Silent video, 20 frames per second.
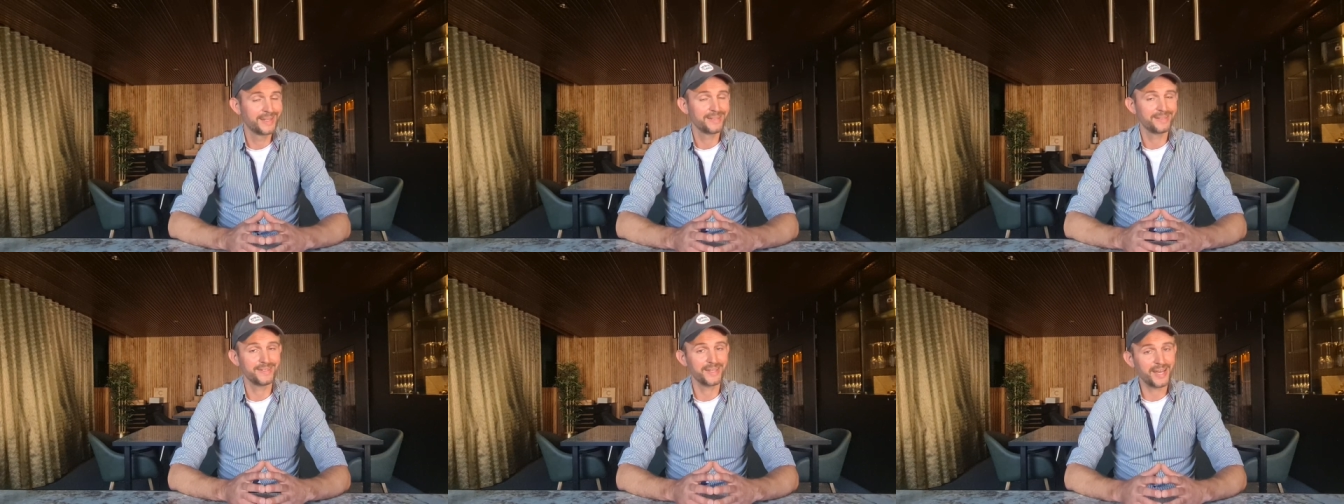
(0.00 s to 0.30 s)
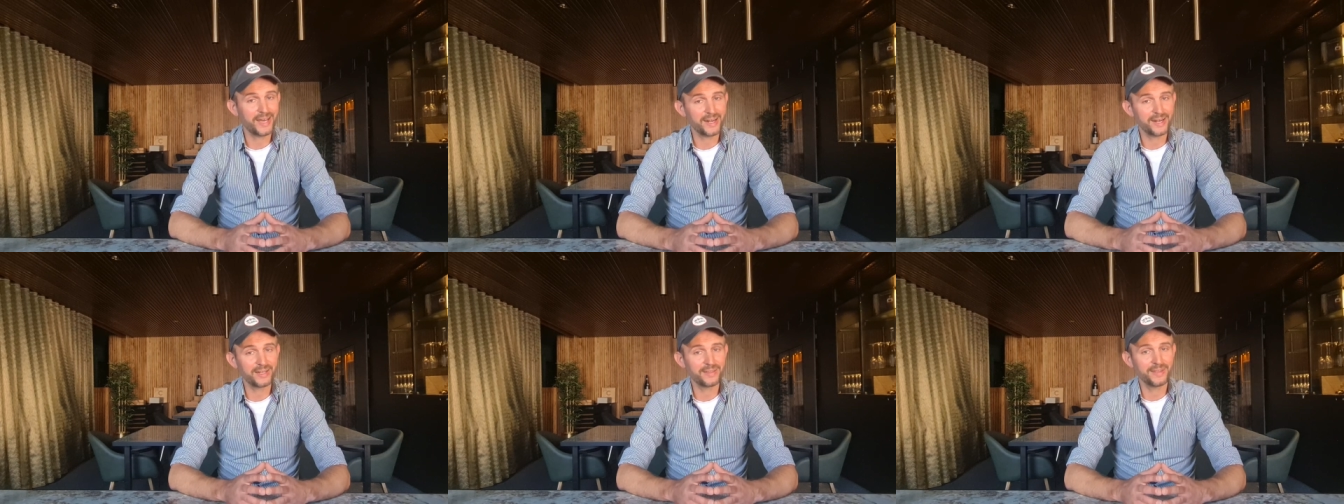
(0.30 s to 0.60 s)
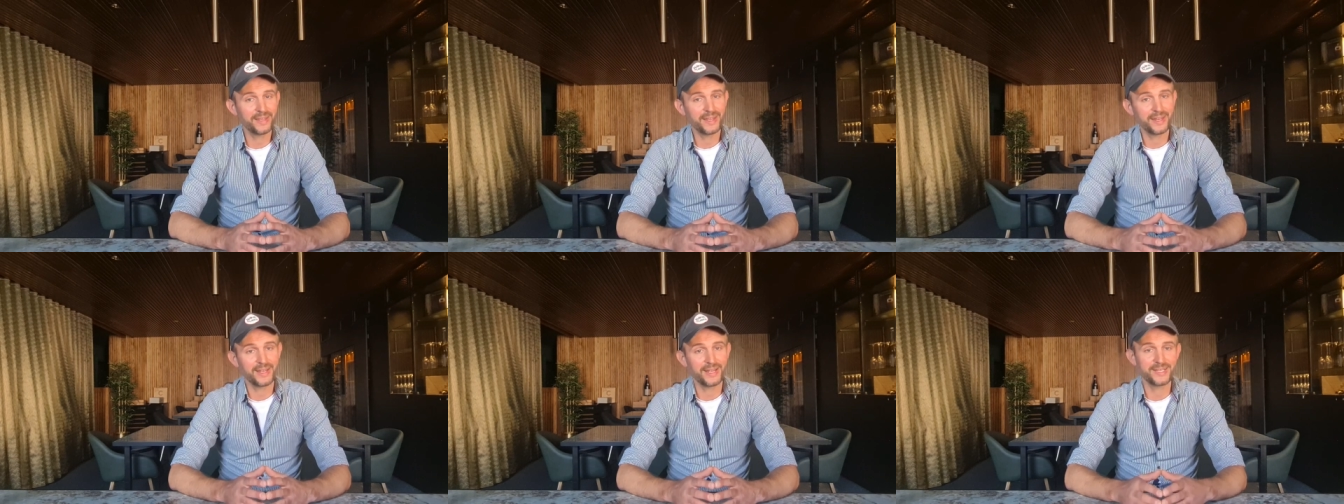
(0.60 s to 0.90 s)
The other
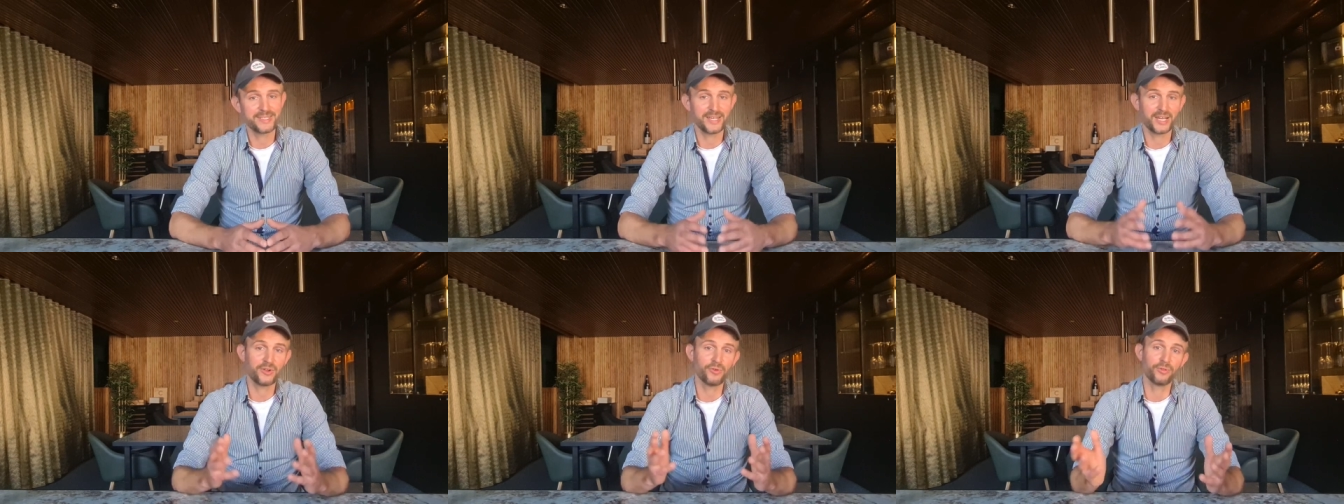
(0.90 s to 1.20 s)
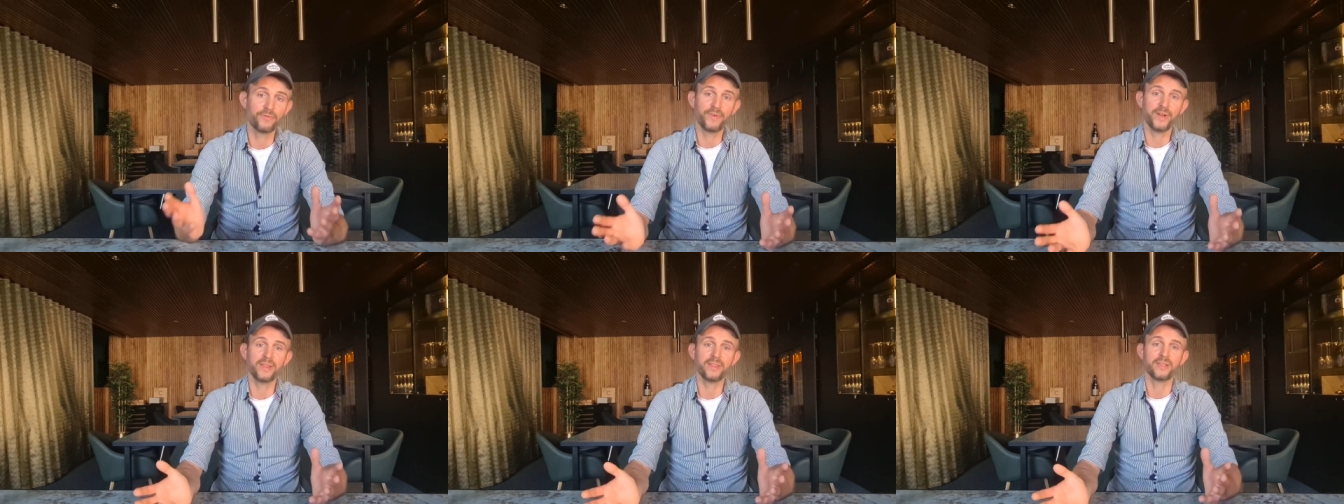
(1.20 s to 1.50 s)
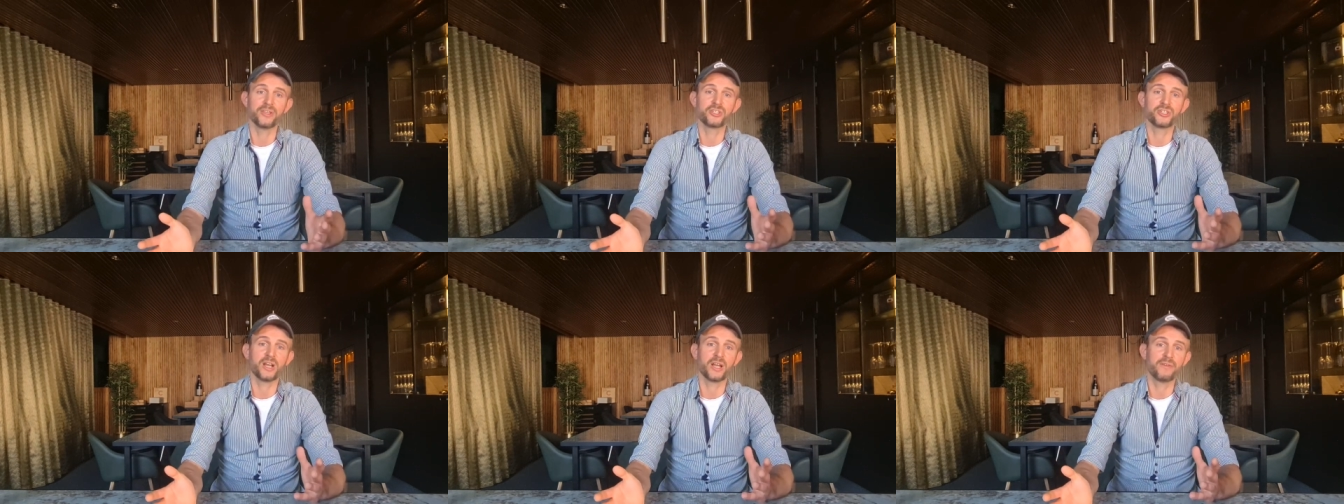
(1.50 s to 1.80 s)
thing is a good
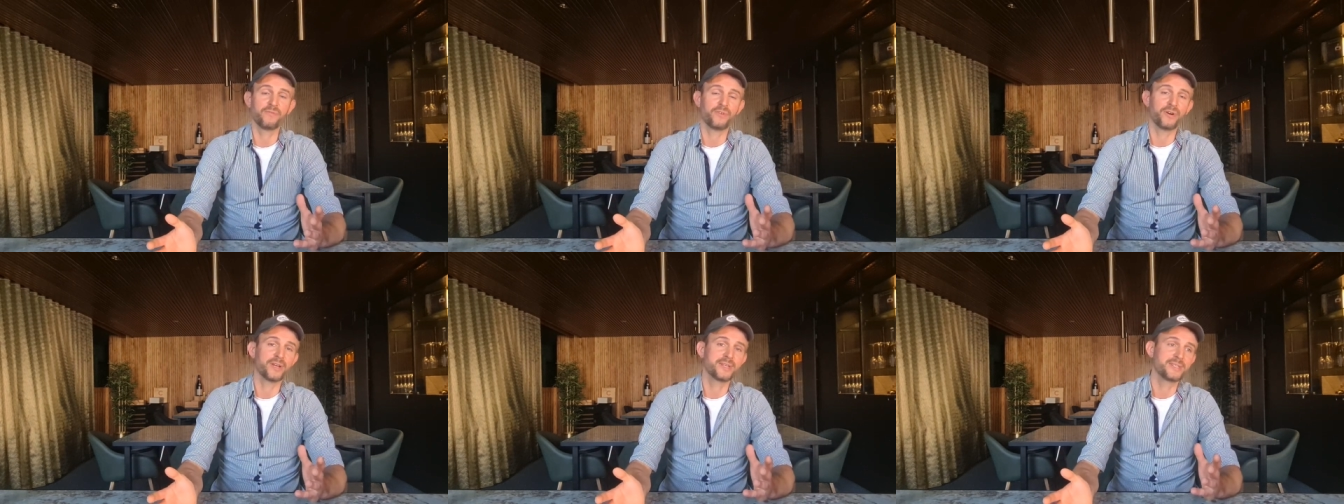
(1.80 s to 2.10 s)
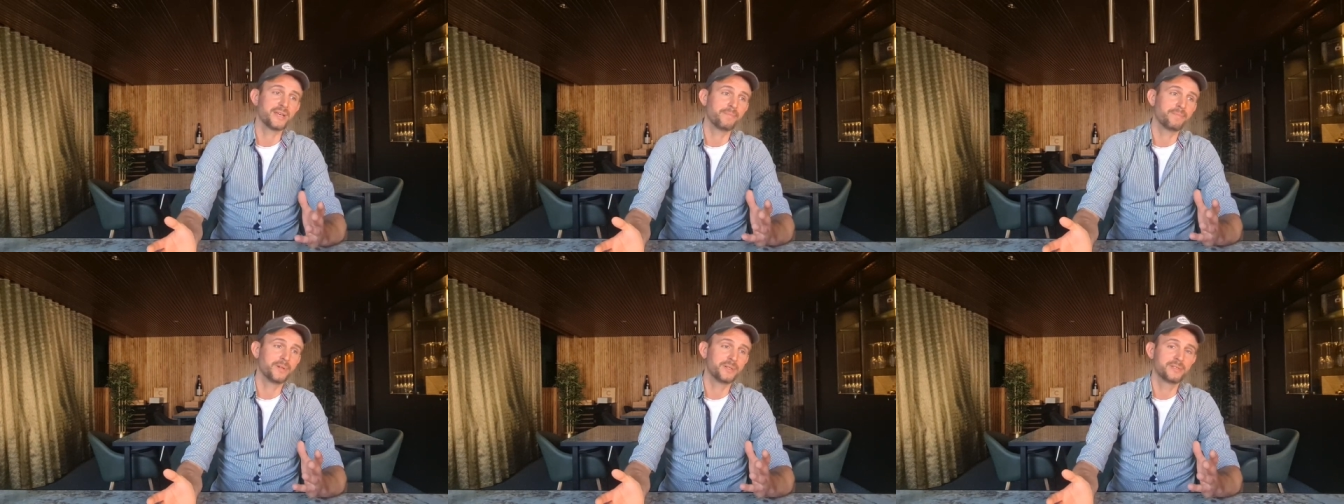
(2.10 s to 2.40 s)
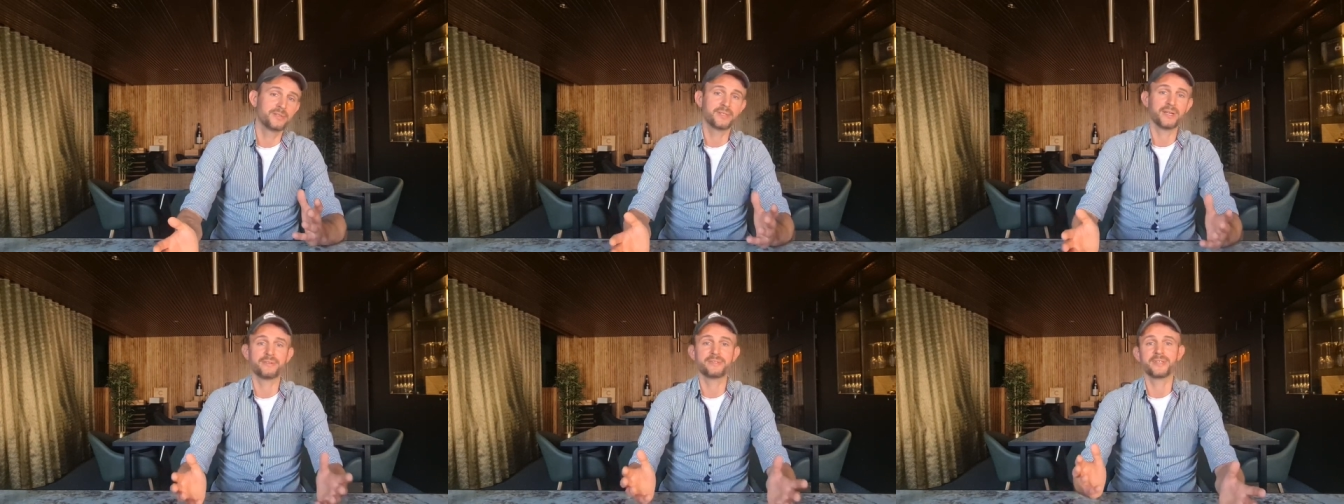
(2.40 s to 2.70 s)
vintage, like for example
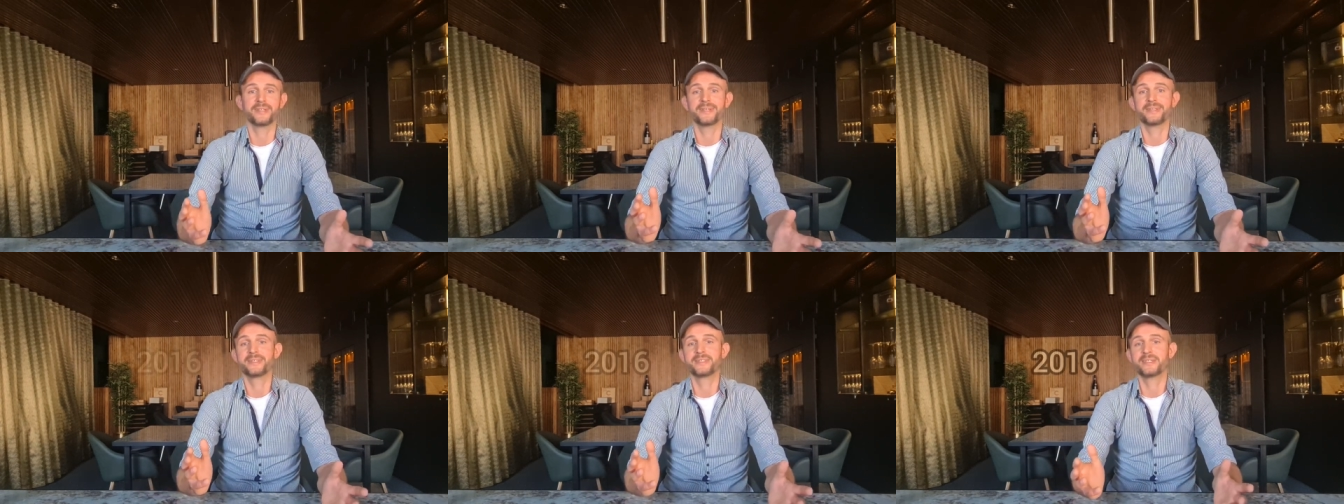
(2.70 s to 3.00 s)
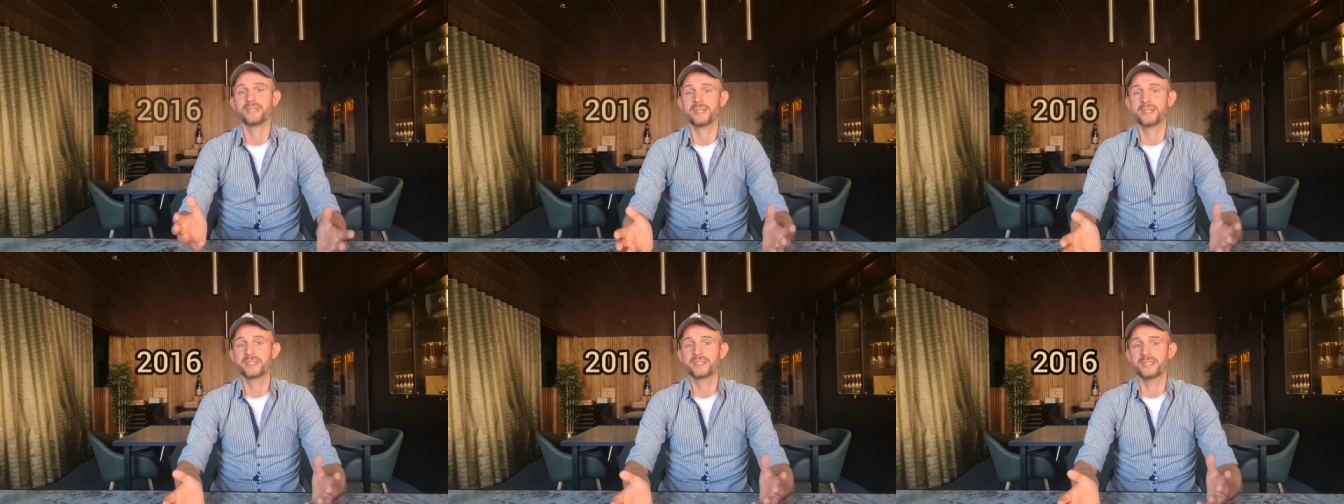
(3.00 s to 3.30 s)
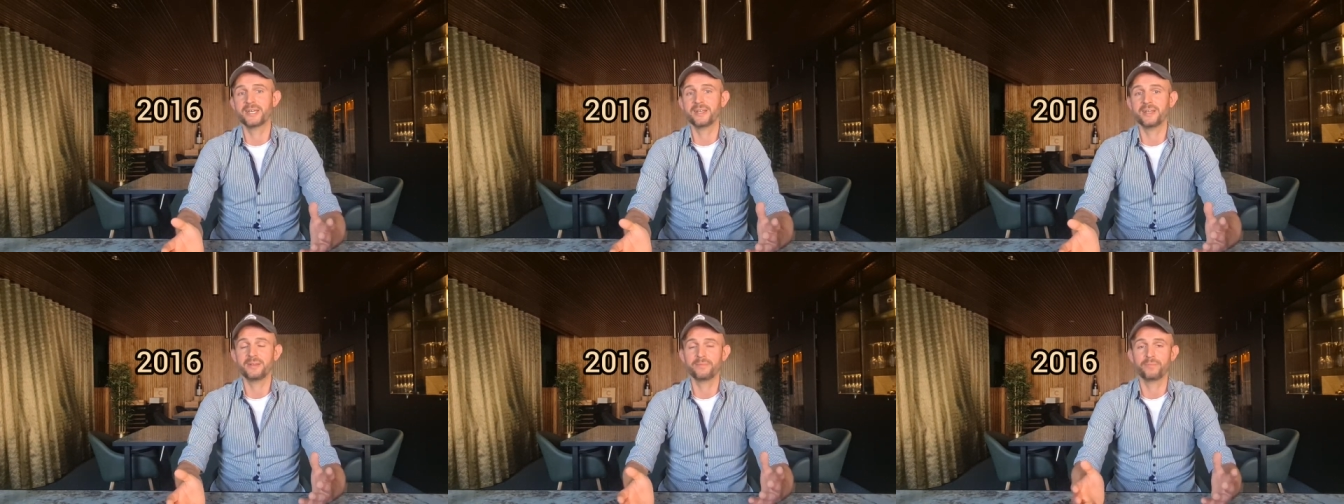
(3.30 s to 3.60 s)

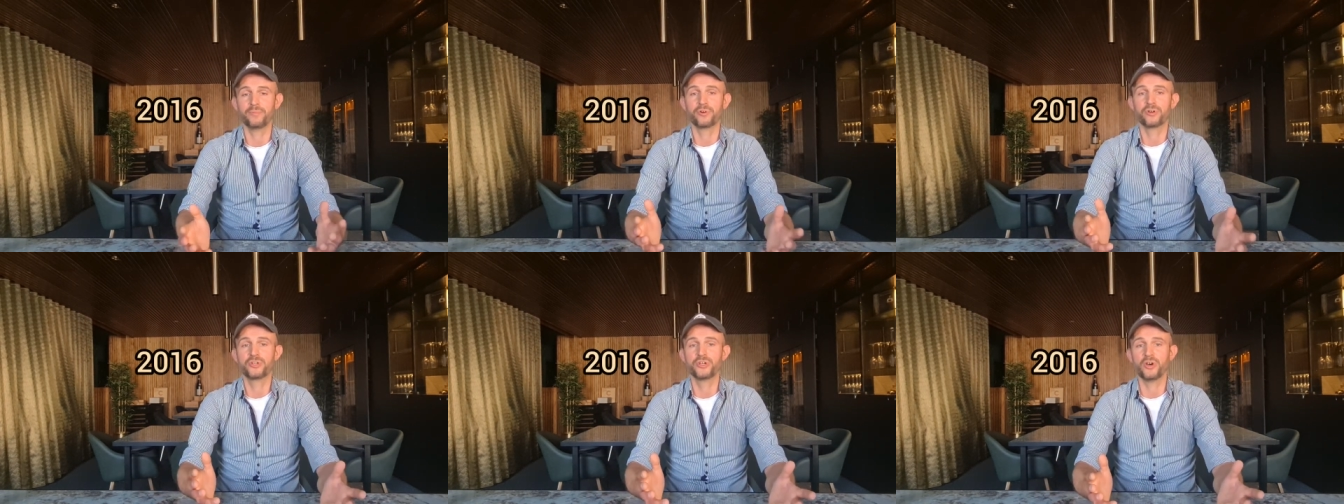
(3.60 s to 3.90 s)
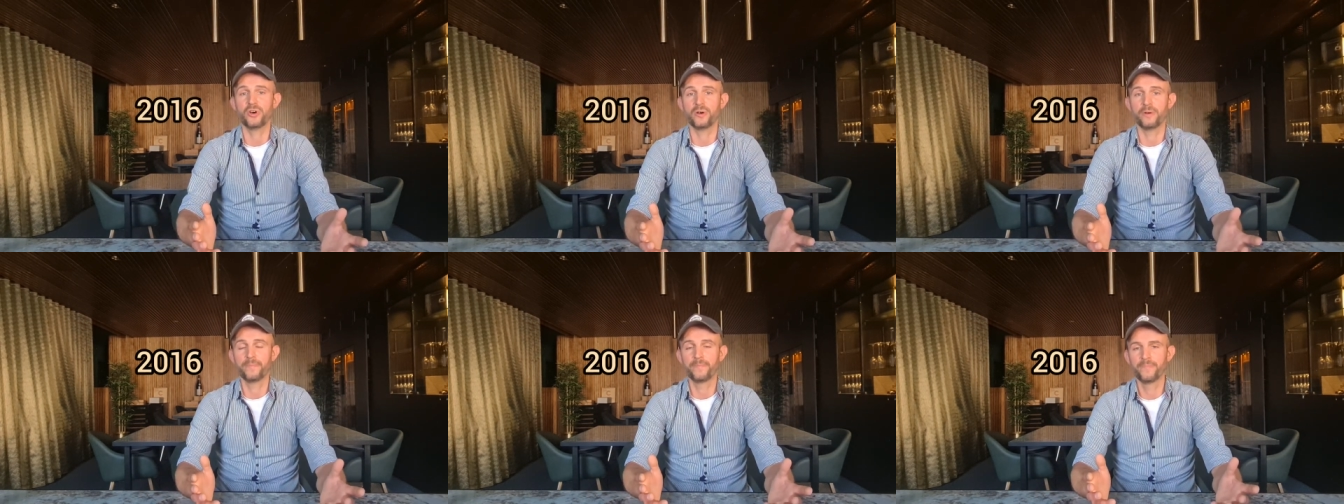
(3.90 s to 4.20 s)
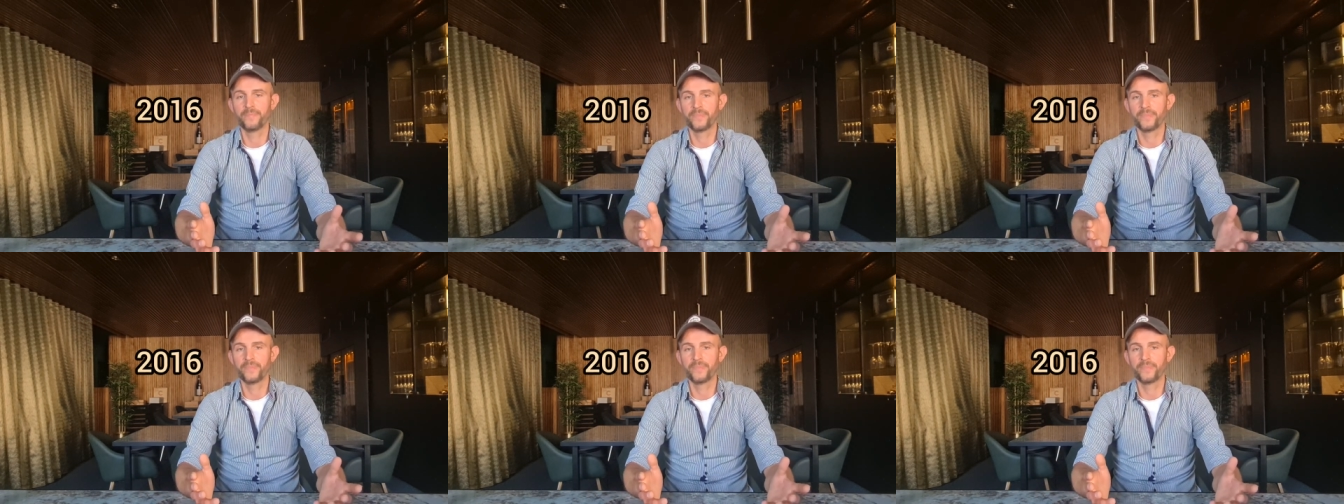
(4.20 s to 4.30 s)
2016 in Bordeaux.